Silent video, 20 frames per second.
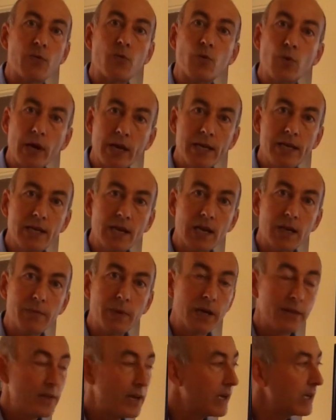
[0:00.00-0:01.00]
writing
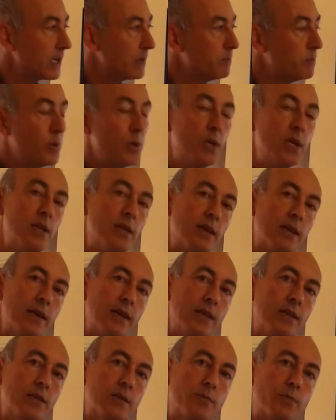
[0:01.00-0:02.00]
about that and putting that
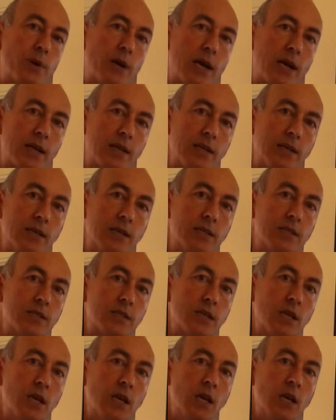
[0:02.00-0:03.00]
into
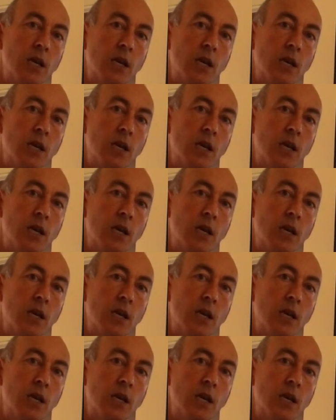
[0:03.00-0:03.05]
practice